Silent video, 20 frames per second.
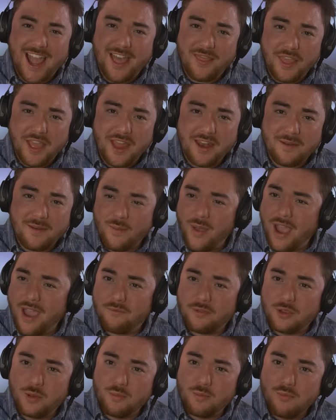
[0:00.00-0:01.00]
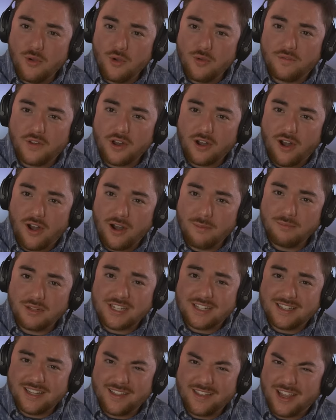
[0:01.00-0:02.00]
And then if you move your arm,
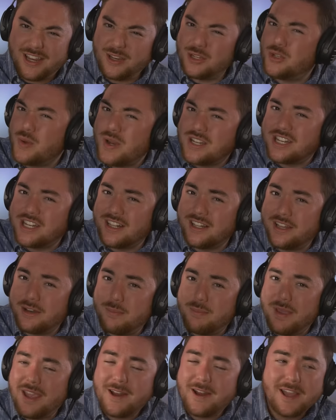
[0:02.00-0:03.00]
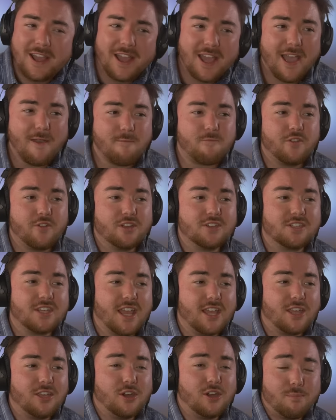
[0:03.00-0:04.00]
just like, you twitch it a little bit, it feels
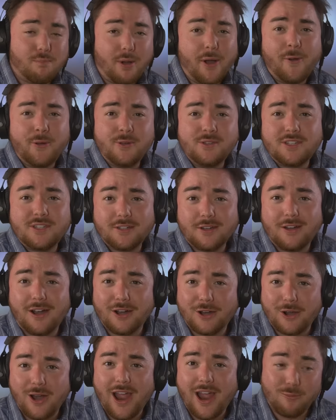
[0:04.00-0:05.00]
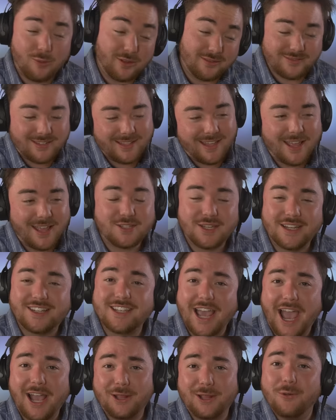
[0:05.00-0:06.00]
like your bones are, well, it's
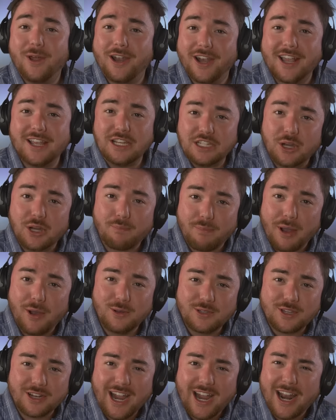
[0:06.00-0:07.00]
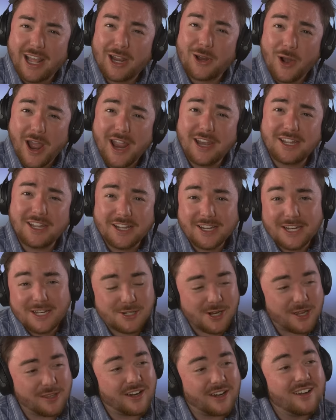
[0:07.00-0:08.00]
exactly what it is. Your bones are kind of grinding on
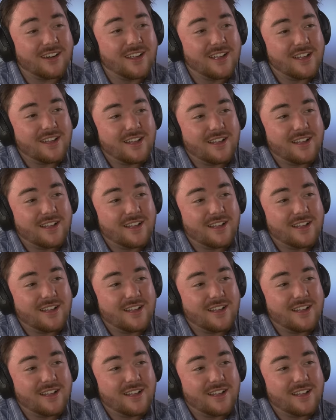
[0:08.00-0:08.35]
each other.